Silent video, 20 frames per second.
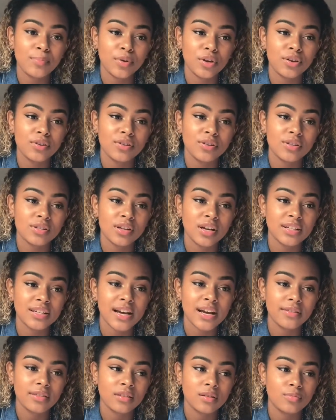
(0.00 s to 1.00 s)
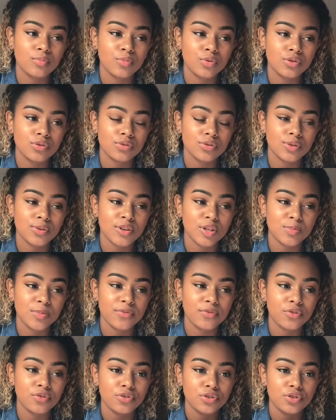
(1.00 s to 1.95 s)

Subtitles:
because I'd had them once or twice before in